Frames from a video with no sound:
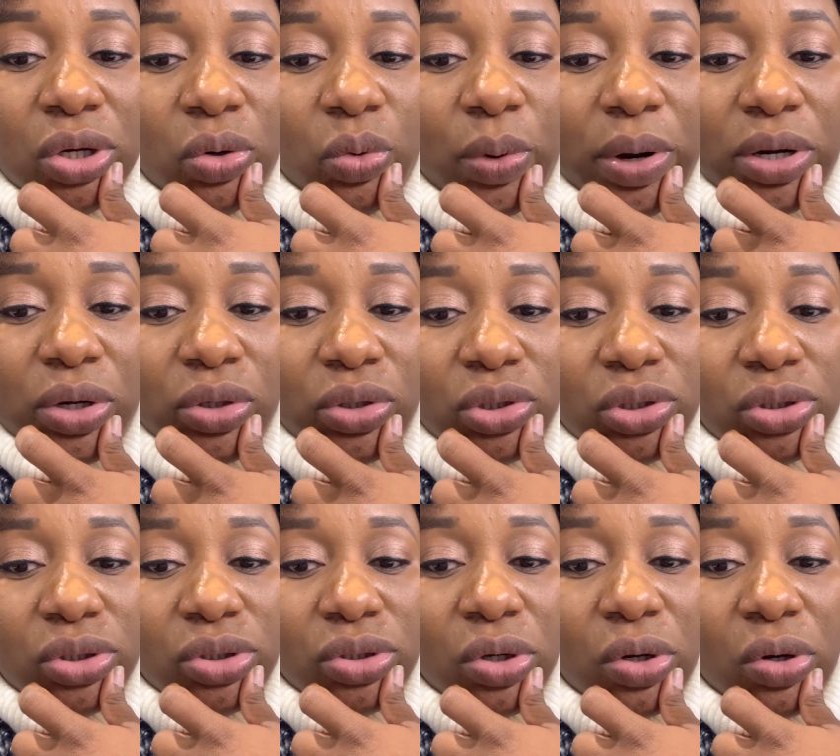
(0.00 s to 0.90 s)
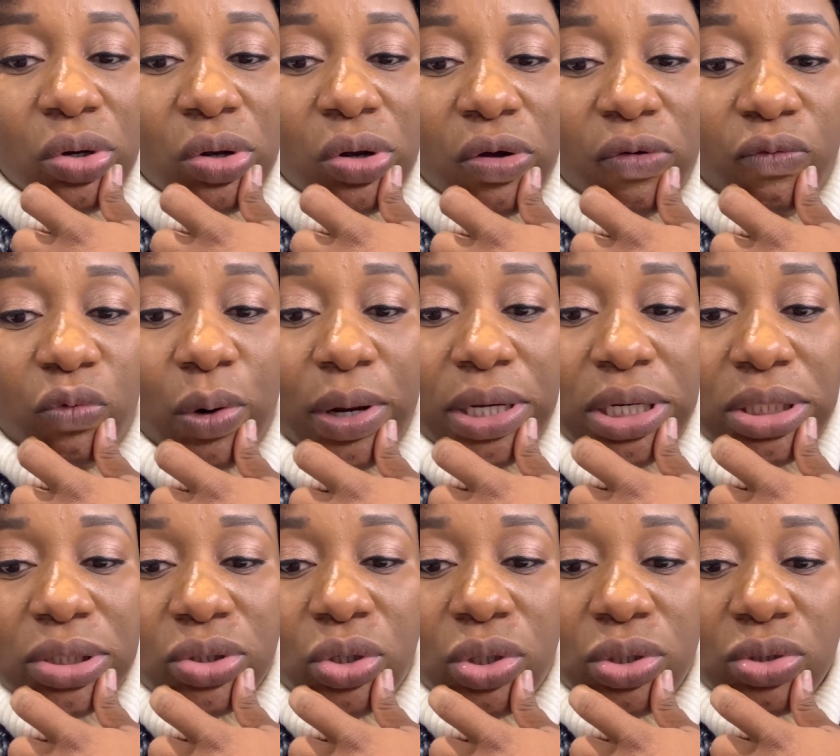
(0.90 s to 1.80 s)
We're not sure of when
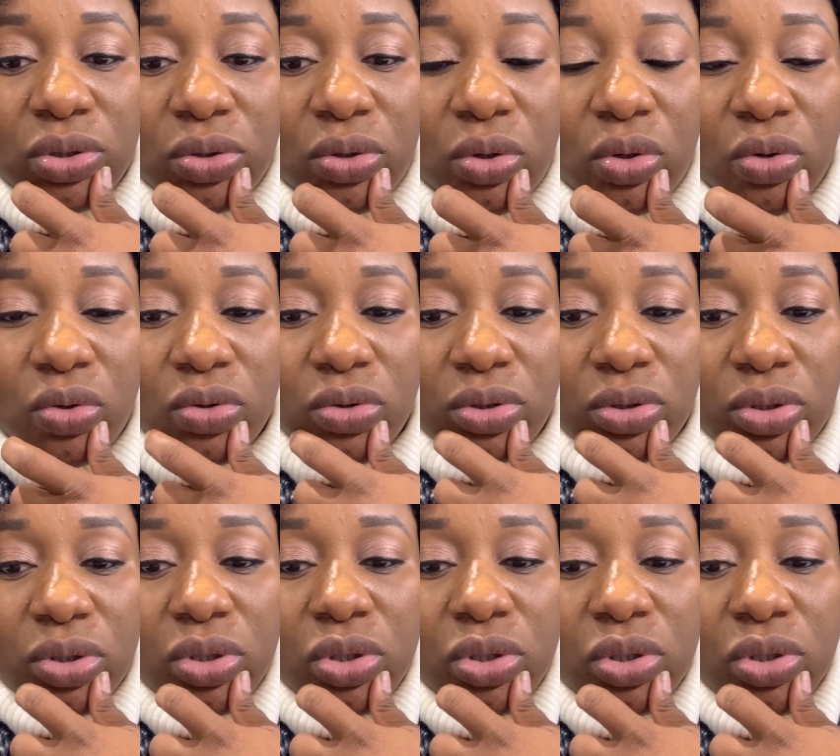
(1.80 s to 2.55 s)
he's going to close.